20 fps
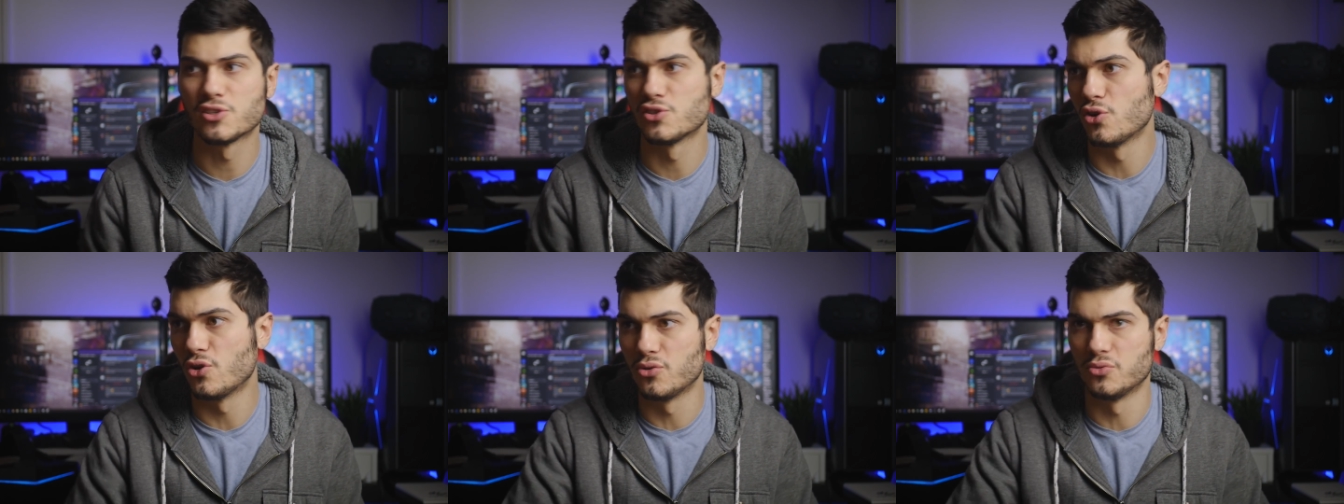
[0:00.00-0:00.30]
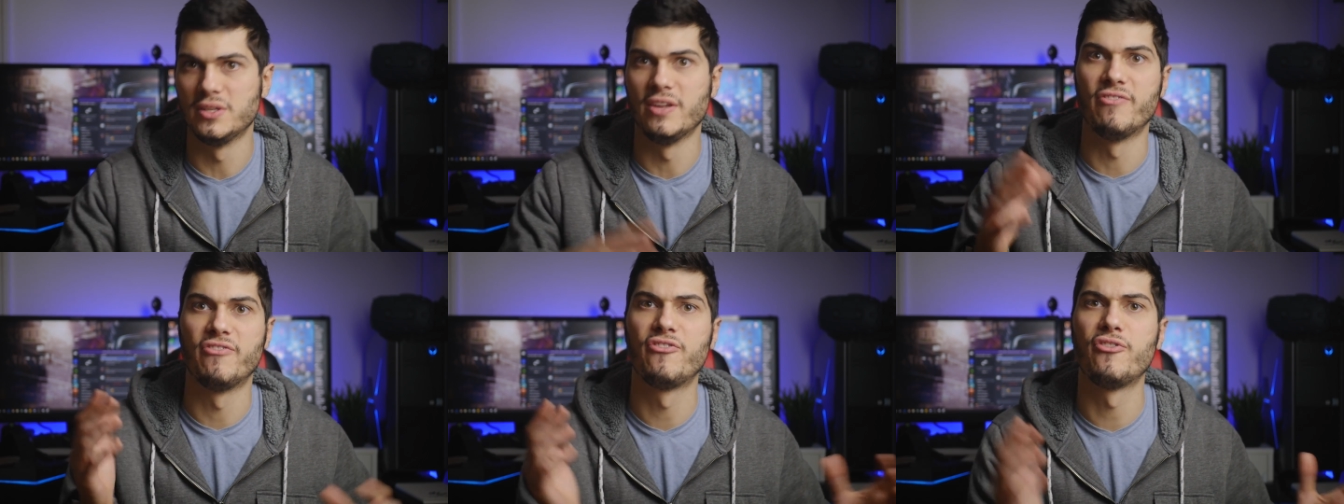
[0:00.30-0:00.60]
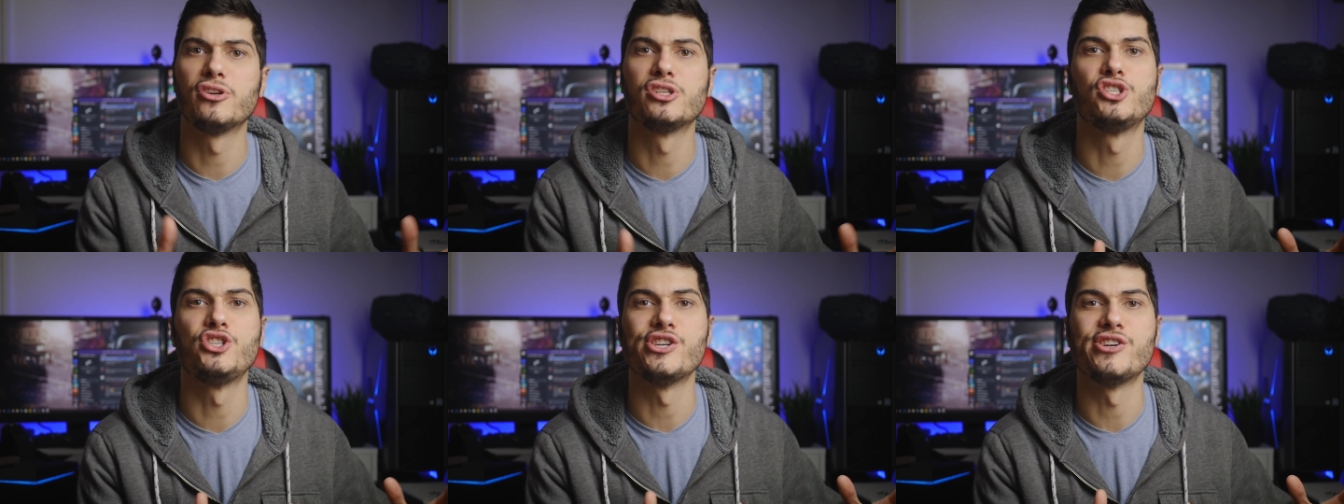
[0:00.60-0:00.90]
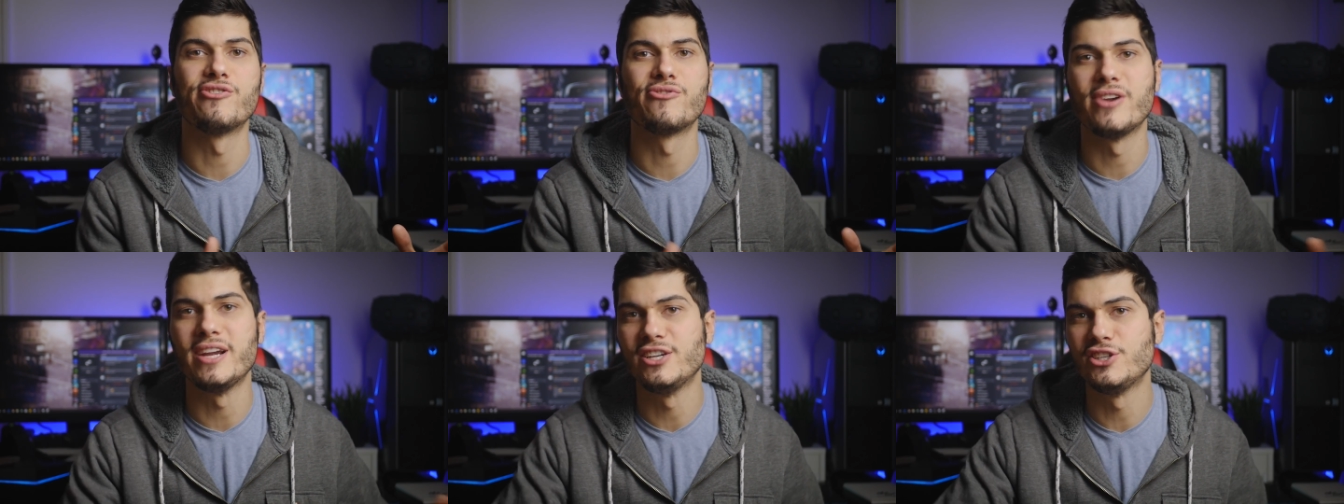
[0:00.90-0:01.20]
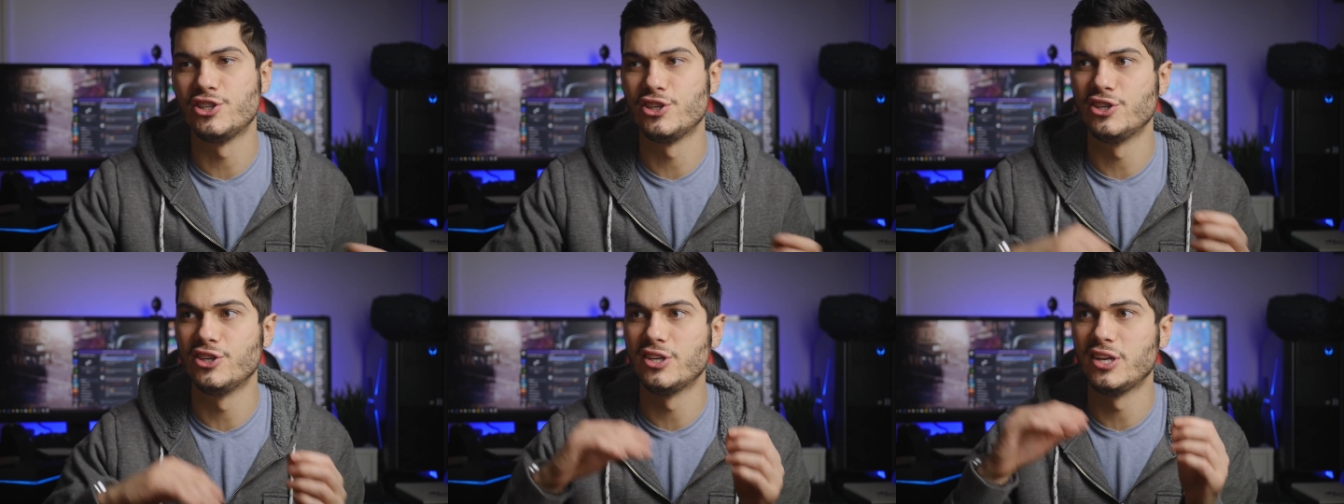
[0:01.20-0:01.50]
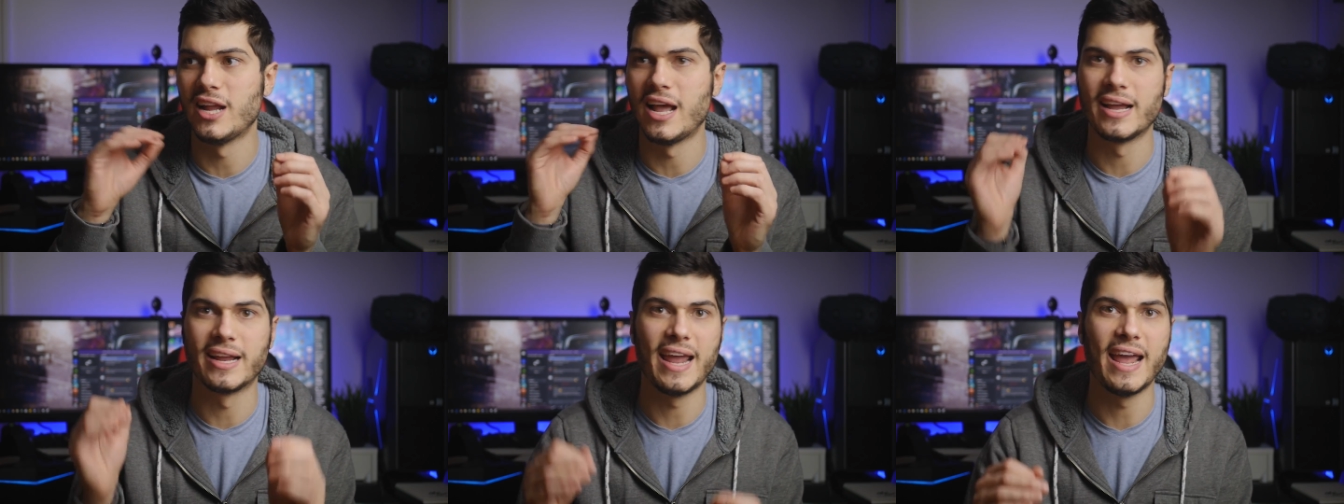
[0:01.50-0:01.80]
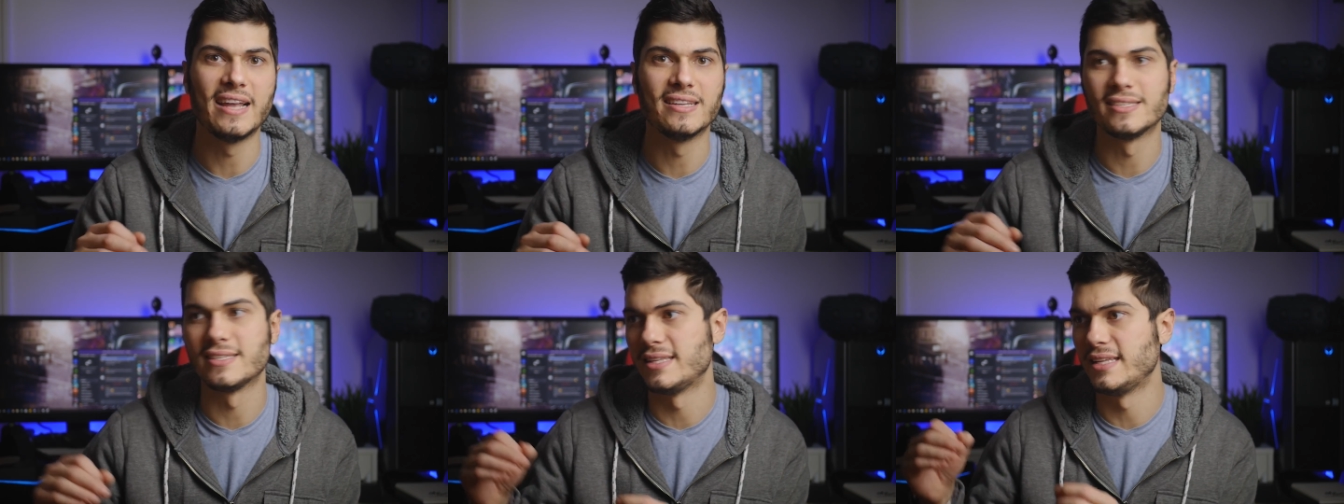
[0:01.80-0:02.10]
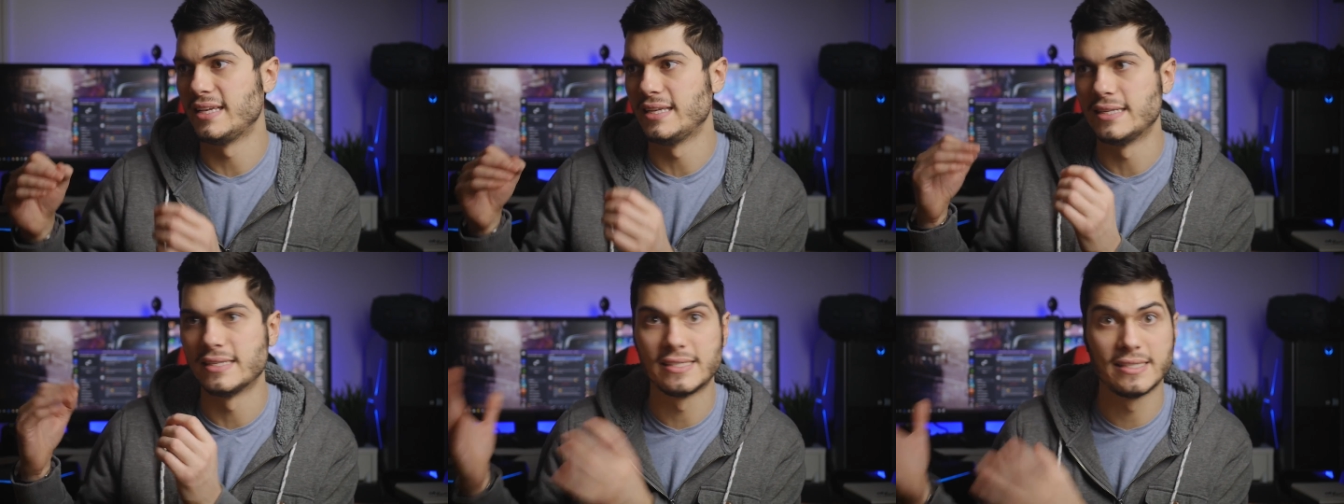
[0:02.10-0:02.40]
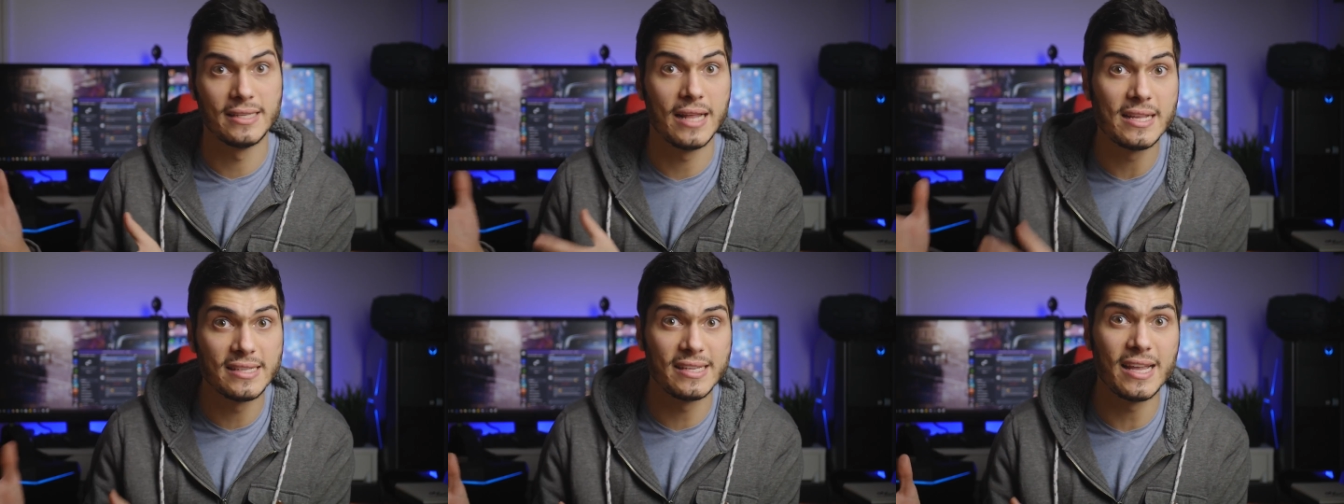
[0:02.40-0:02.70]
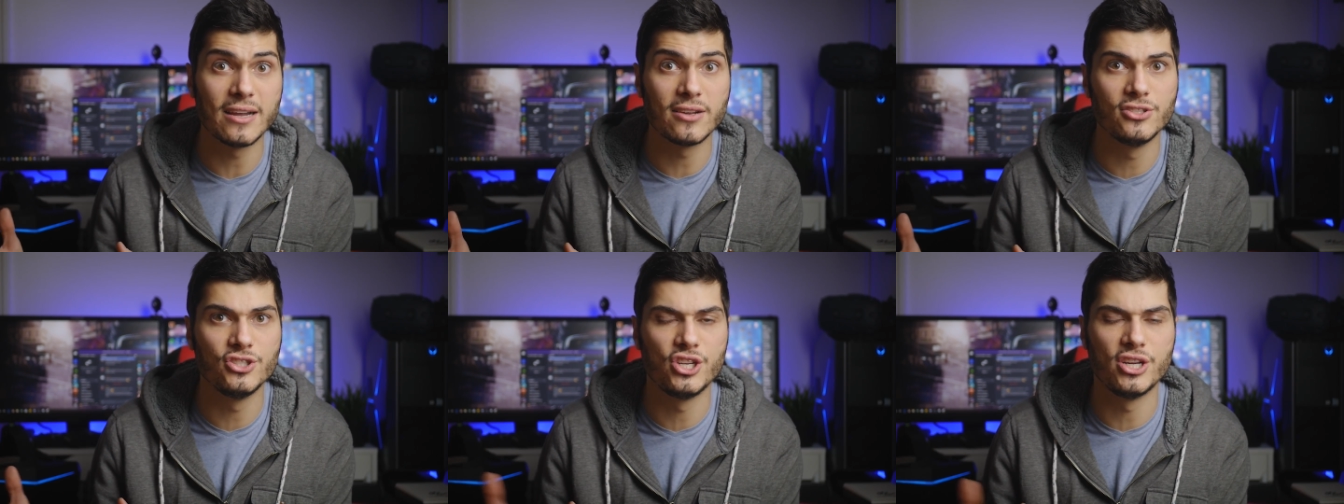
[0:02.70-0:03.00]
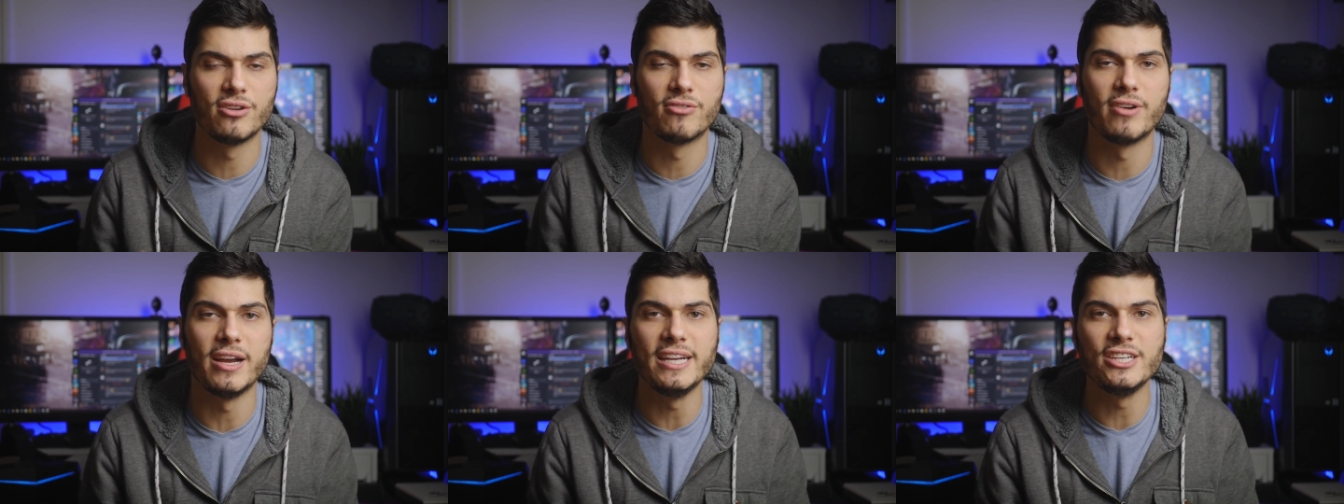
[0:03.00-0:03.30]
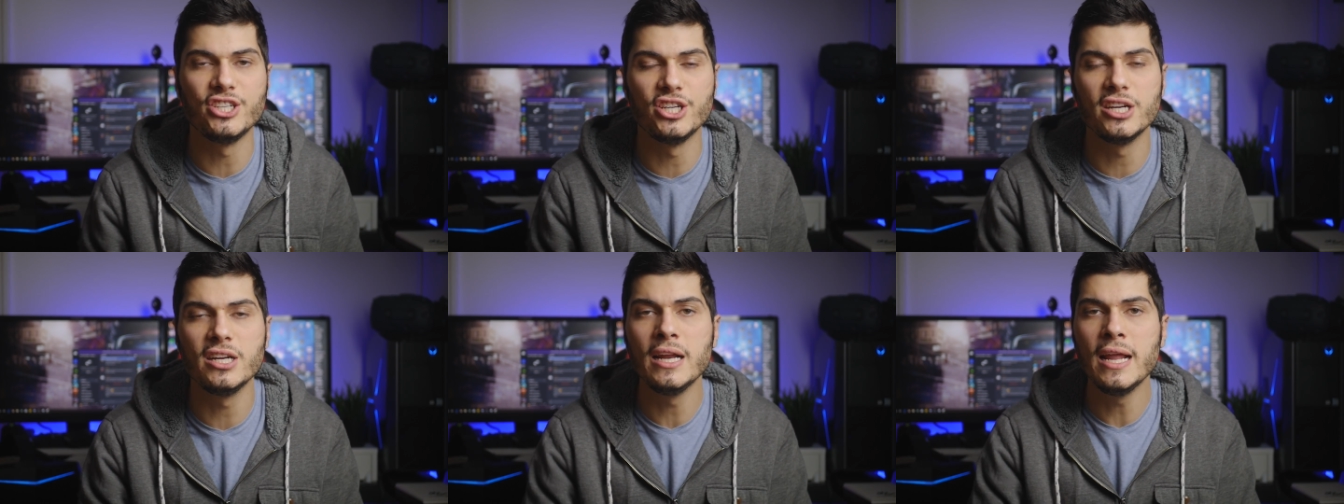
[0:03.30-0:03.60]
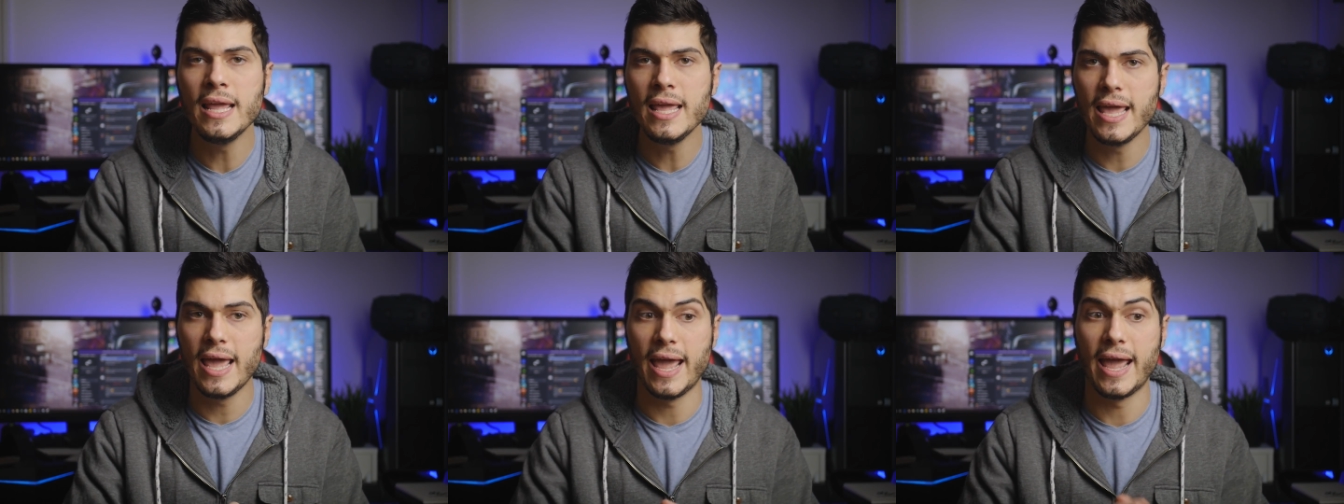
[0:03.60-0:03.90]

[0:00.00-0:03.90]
So the first generation against this second generation,